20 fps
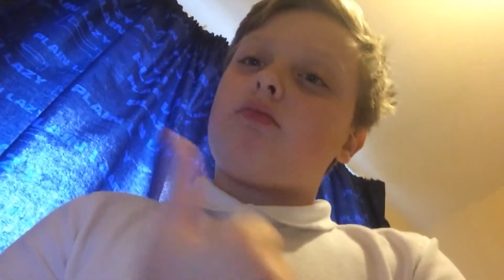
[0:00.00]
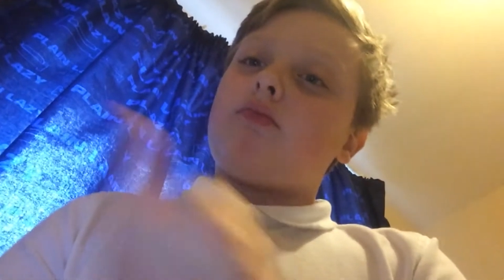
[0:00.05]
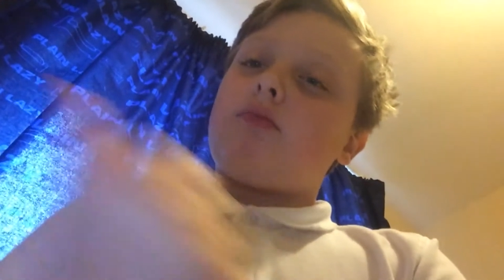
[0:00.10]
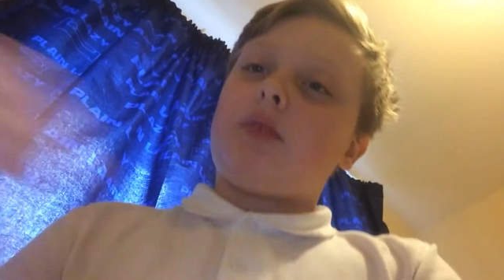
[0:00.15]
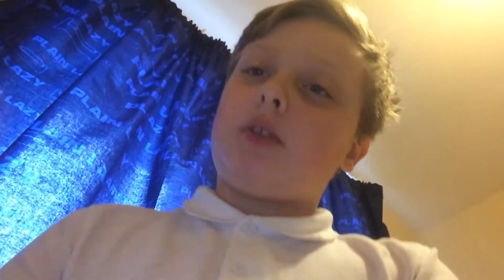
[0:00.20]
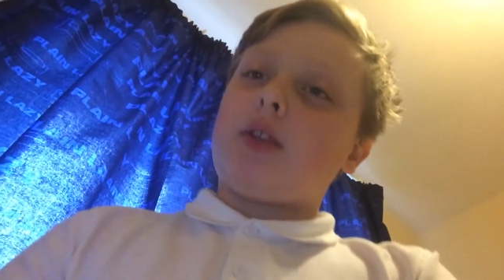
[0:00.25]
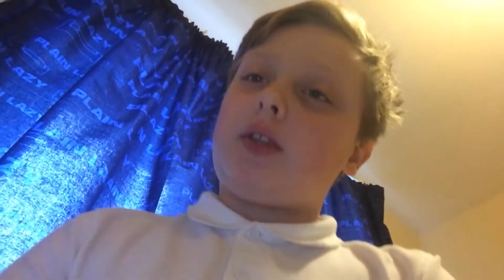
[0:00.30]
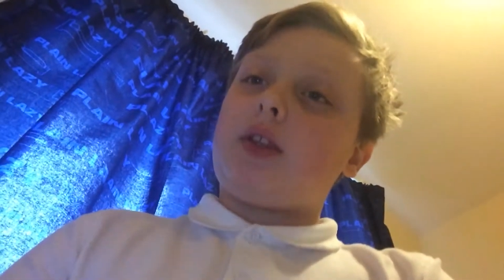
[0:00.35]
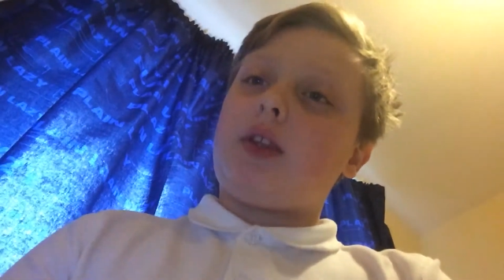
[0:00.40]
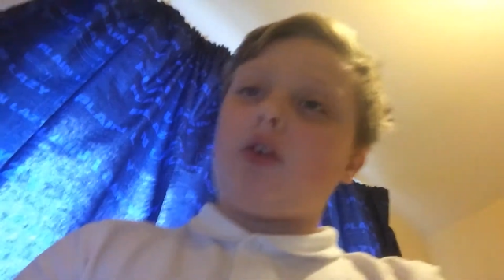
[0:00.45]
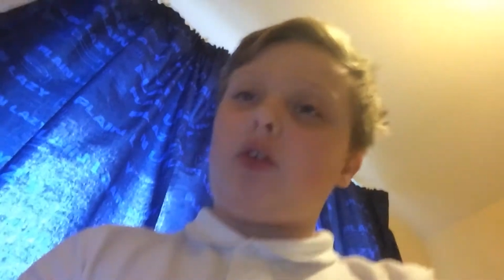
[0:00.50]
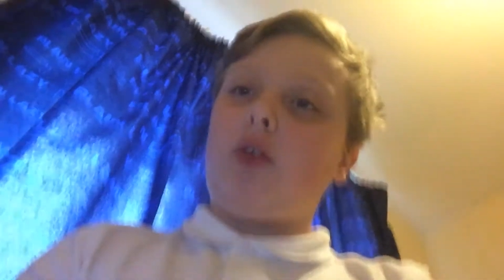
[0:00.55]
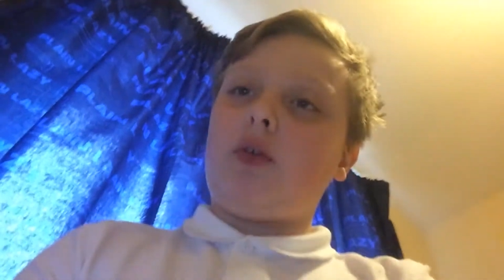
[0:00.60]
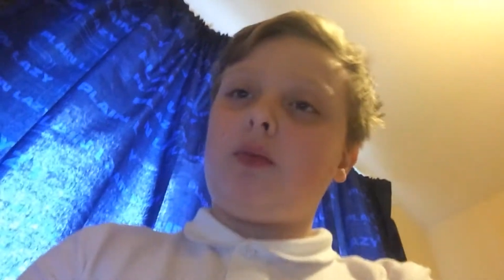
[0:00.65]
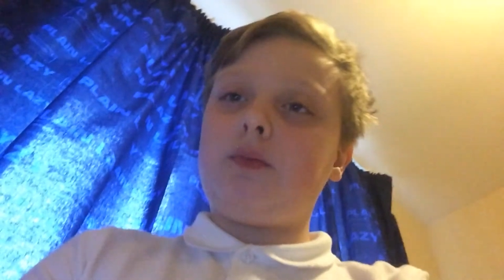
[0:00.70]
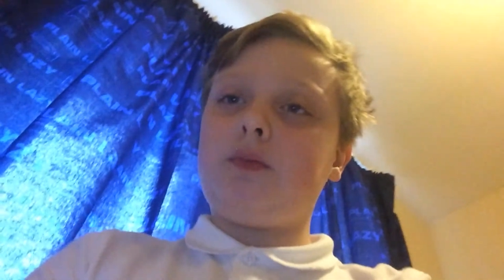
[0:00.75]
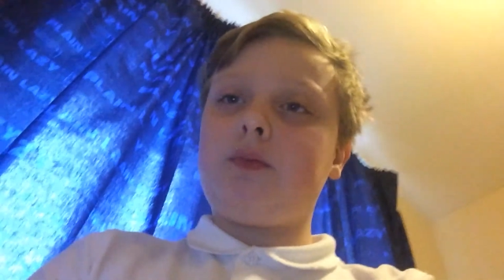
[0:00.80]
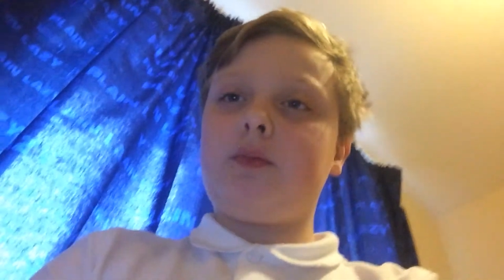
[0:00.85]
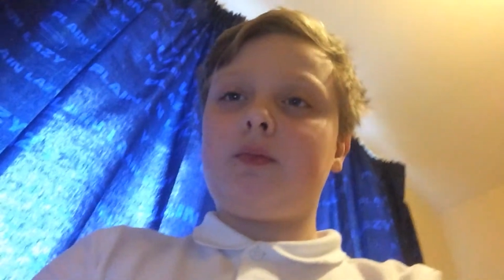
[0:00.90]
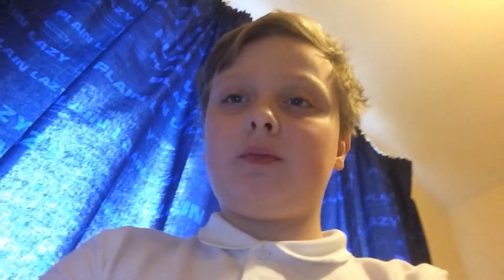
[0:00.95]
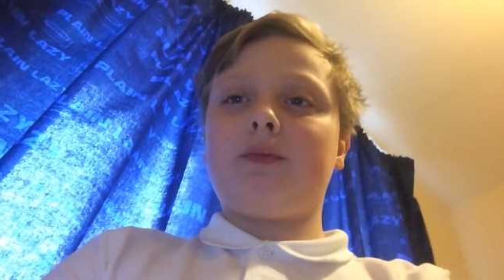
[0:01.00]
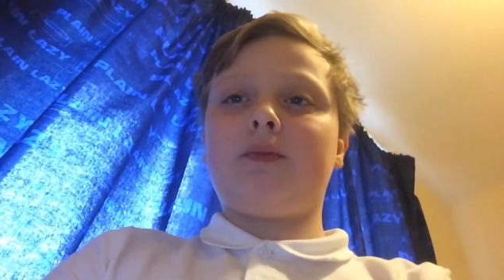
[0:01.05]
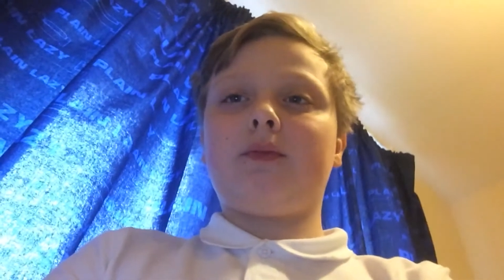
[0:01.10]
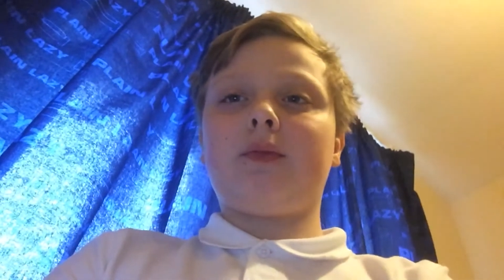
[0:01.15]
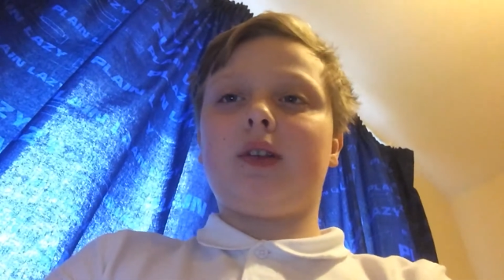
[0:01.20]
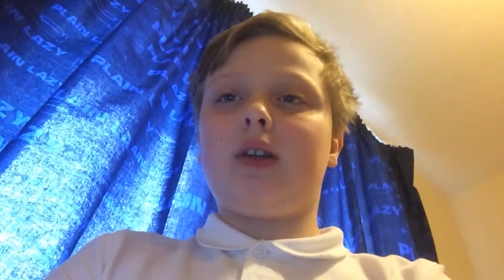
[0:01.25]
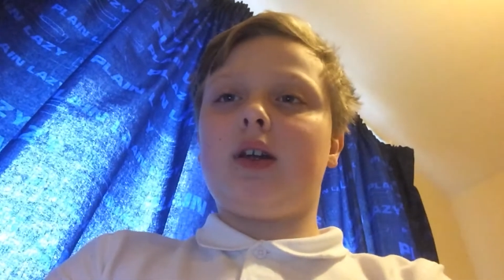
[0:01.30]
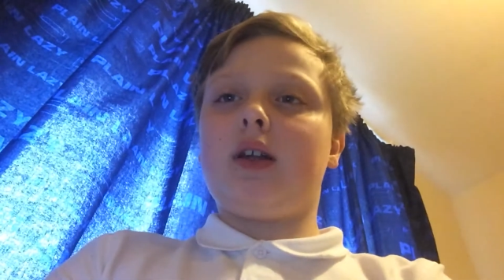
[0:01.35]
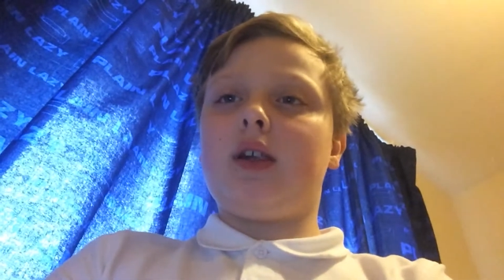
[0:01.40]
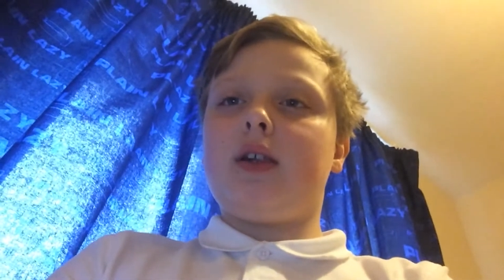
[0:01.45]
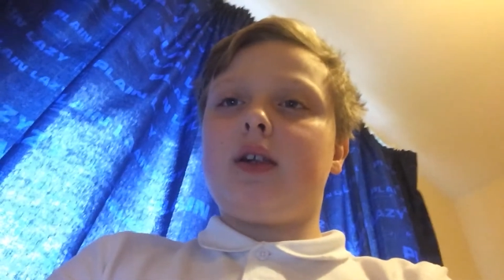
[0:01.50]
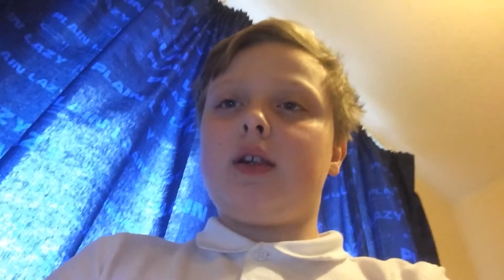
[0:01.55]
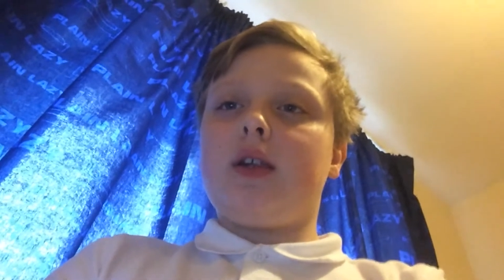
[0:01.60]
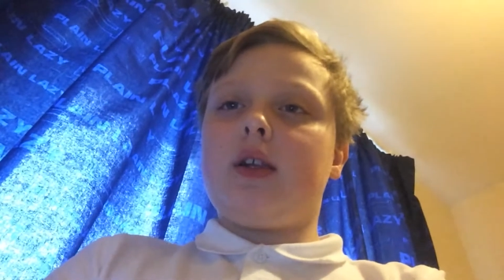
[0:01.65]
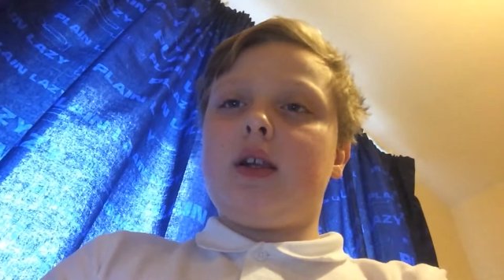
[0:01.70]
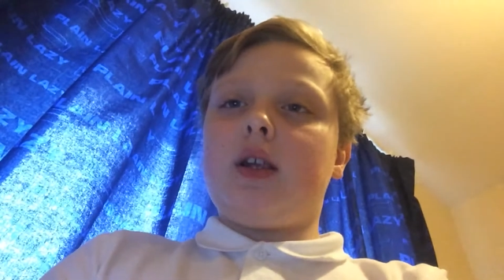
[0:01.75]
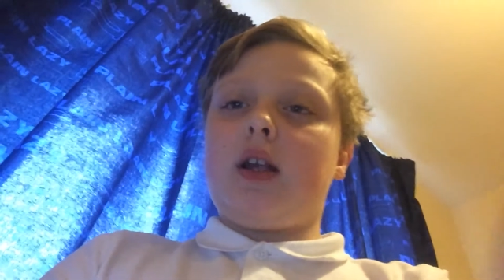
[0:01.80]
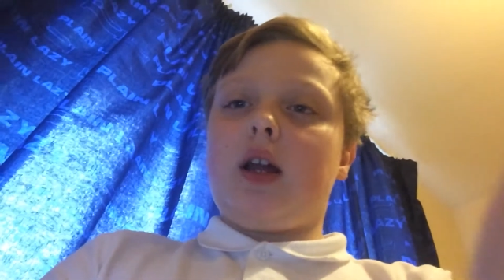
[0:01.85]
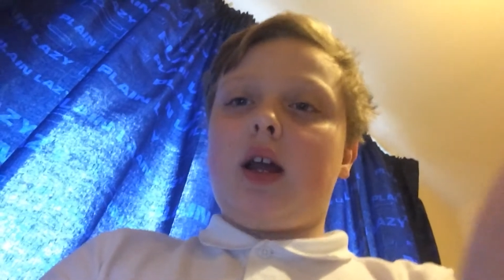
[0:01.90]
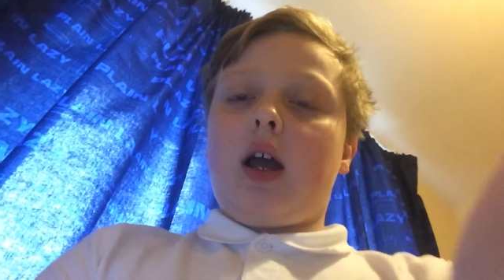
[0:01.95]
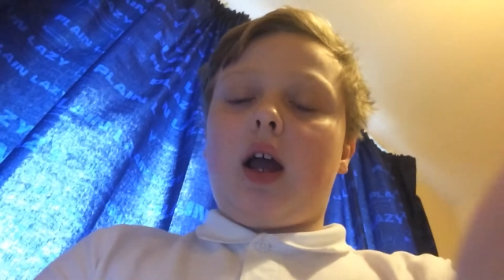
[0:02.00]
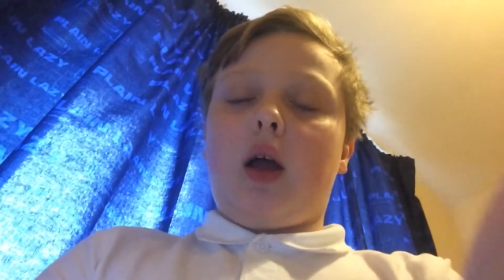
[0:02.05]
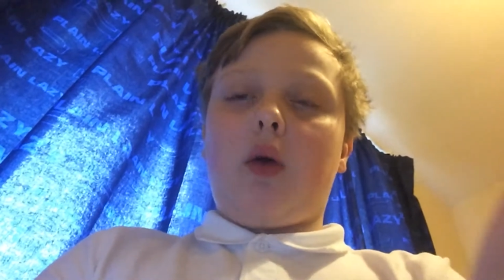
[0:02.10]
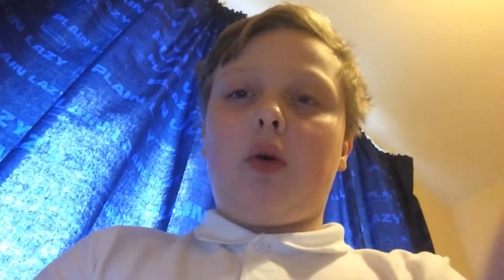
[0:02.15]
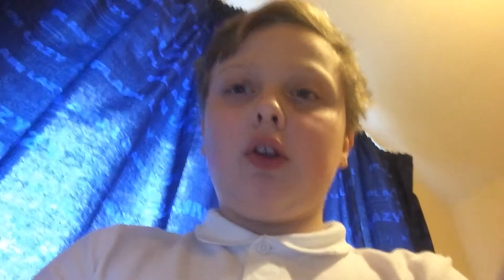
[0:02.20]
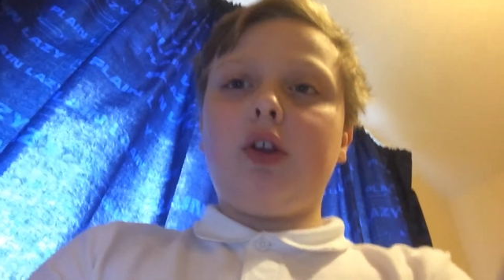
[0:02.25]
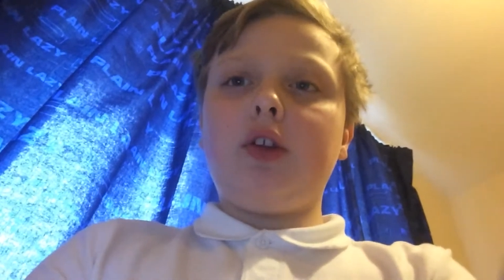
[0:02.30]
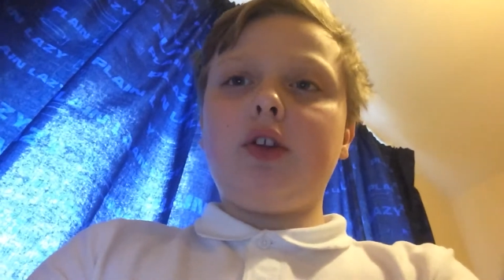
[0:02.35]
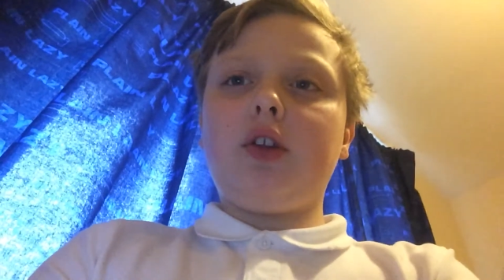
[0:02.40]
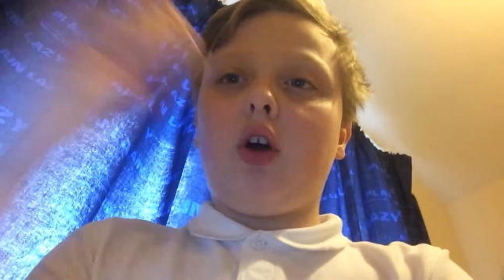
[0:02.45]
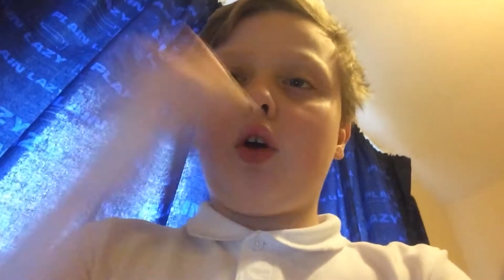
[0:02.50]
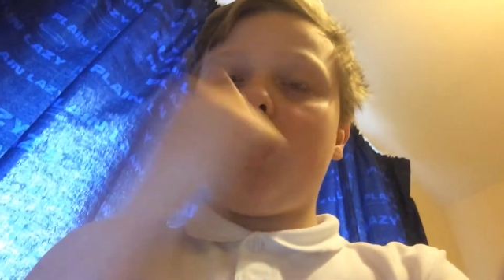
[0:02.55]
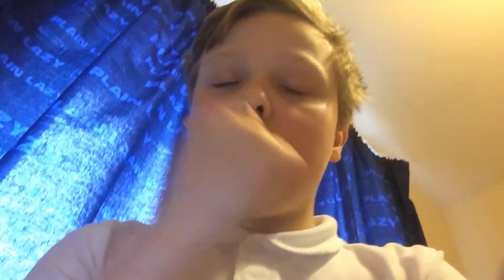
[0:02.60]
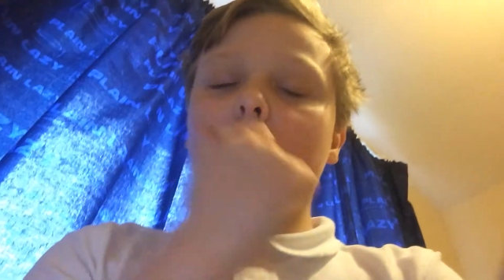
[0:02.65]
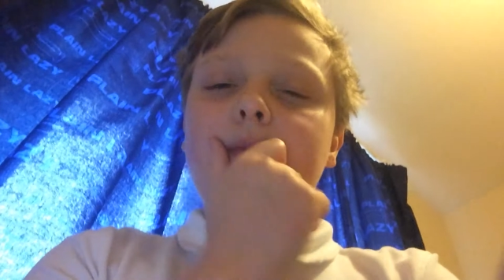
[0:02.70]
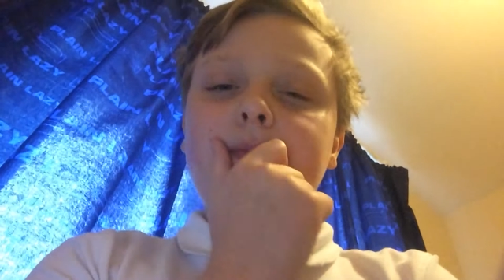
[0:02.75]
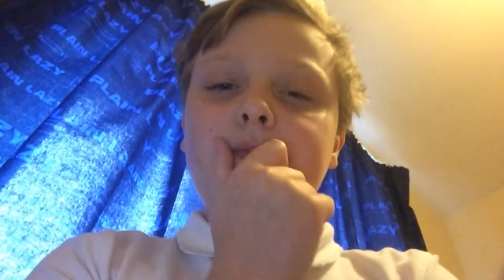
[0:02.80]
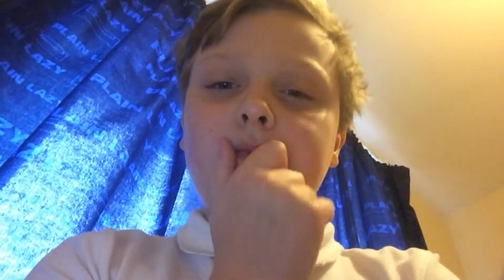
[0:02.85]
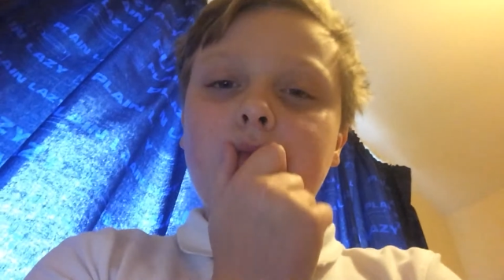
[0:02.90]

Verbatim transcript: But still, I want to know